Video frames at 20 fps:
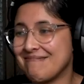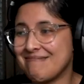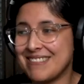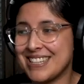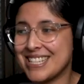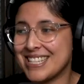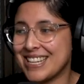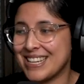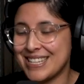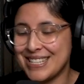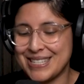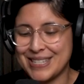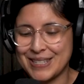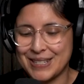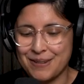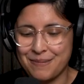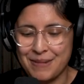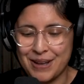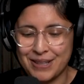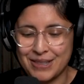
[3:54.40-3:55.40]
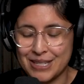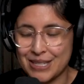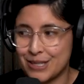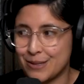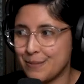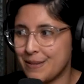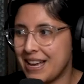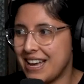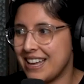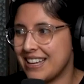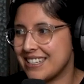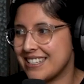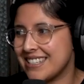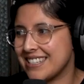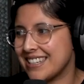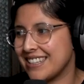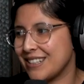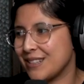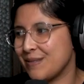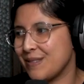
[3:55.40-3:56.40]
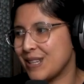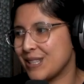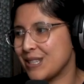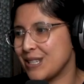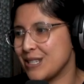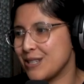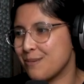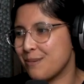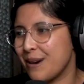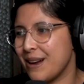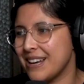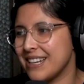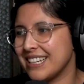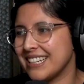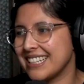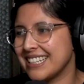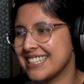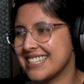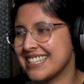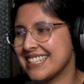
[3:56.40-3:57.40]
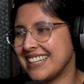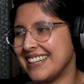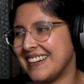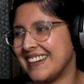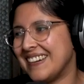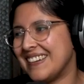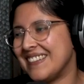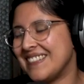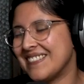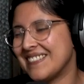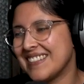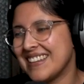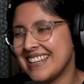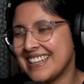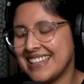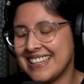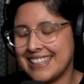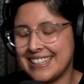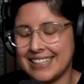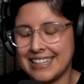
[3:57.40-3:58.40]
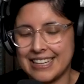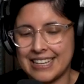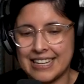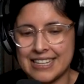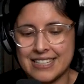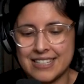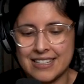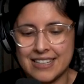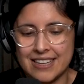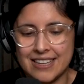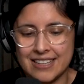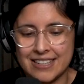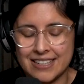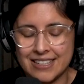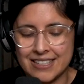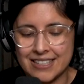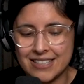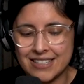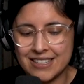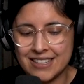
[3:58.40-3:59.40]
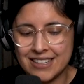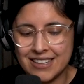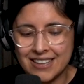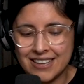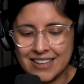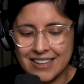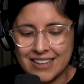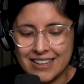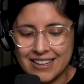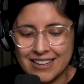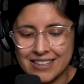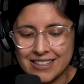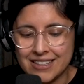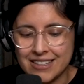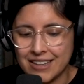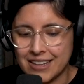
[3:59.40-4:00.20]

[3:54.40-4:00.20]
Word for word: discussing about these masks and about these products. Um, like I said, it's it's